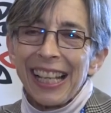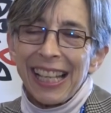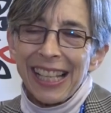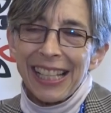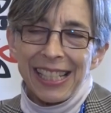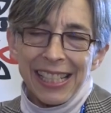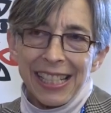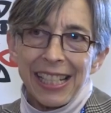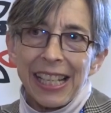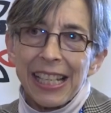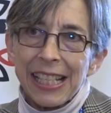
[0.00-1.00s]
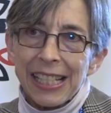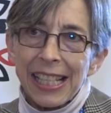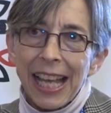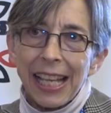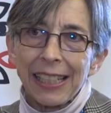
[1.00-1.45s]

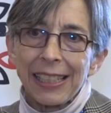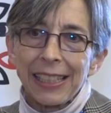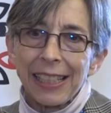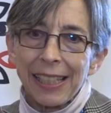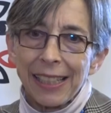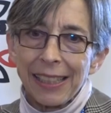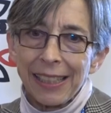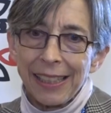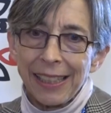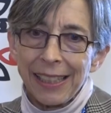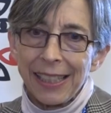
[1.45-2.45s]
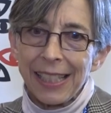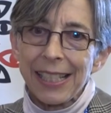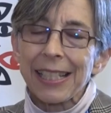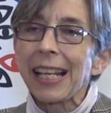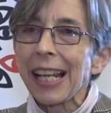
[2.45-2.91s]
Is that
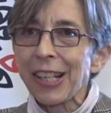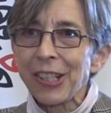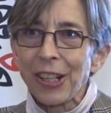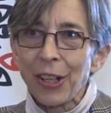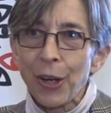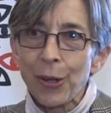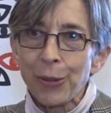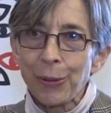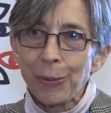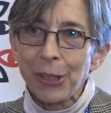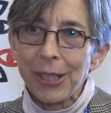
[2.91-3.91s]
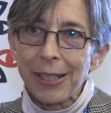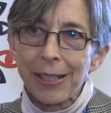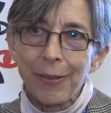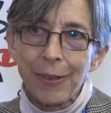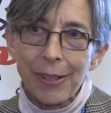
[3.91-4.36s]
this election code, which
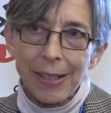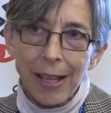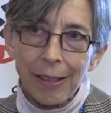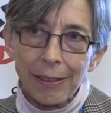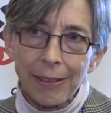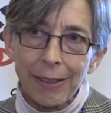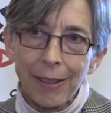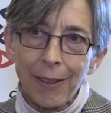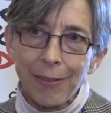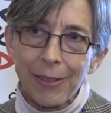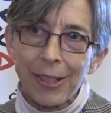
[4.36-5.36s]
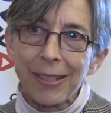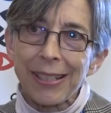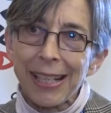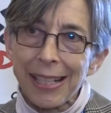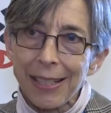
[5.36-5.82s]
is the result of
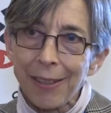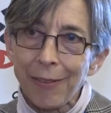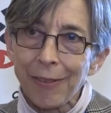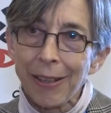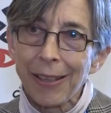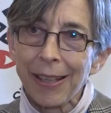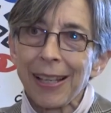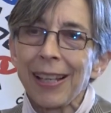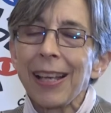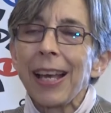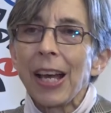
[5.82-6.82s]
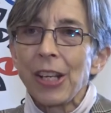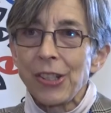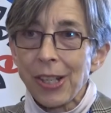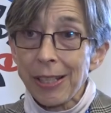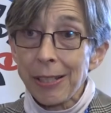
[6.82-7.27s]
successive
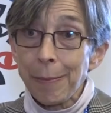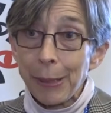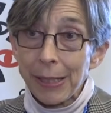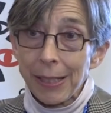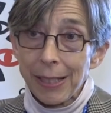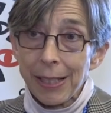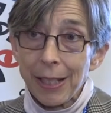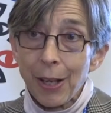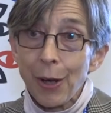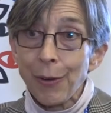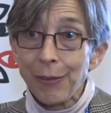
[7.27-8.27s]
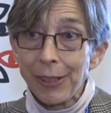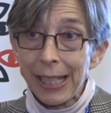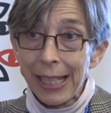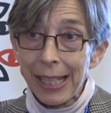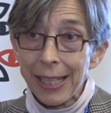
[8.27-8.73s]
adjustments over
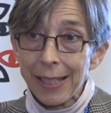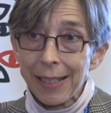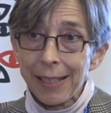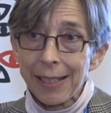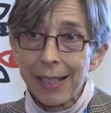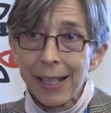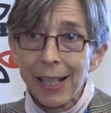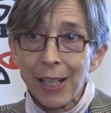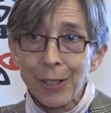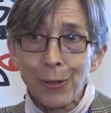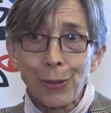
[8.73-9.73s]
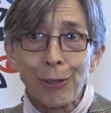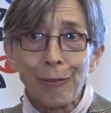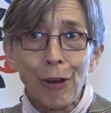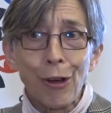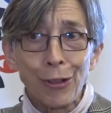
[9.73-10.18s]
the years, a sort
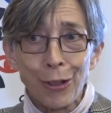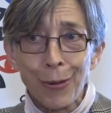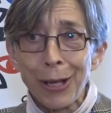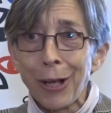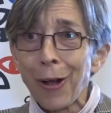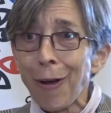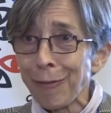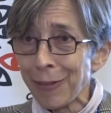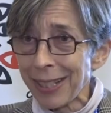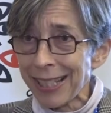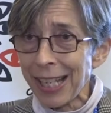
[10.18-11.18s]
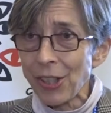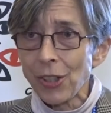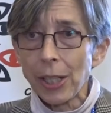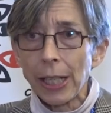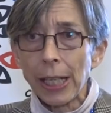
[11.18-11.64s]
of ongoing
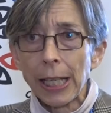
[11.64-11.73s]
conversation,